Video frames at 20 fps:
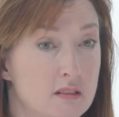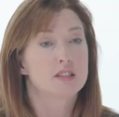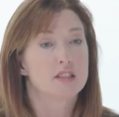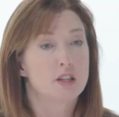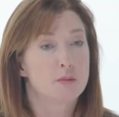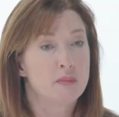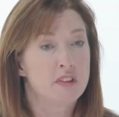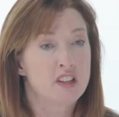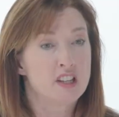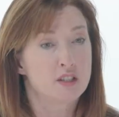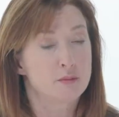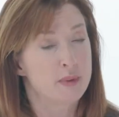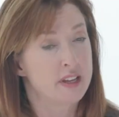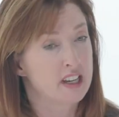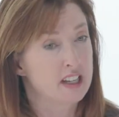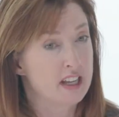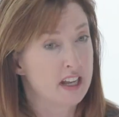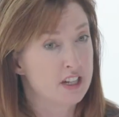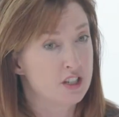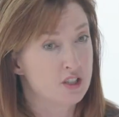Some of these
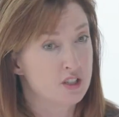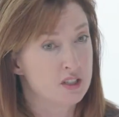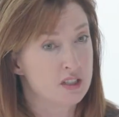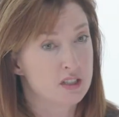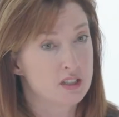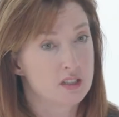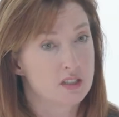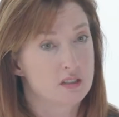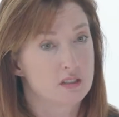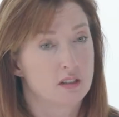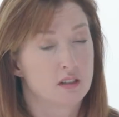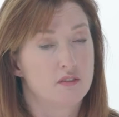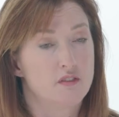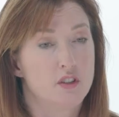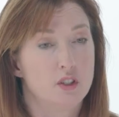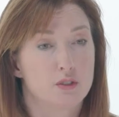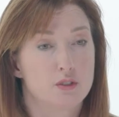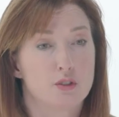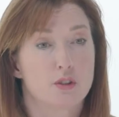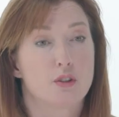medications
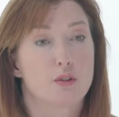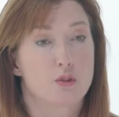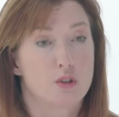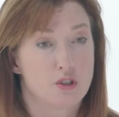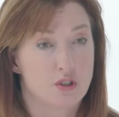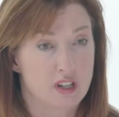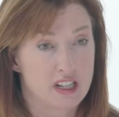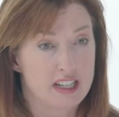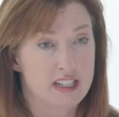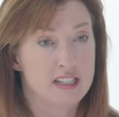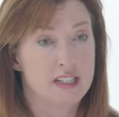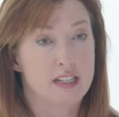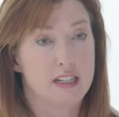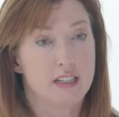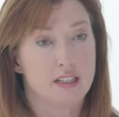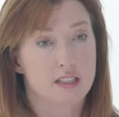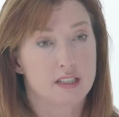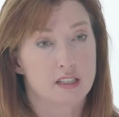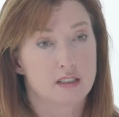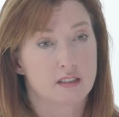filter through your kidneys.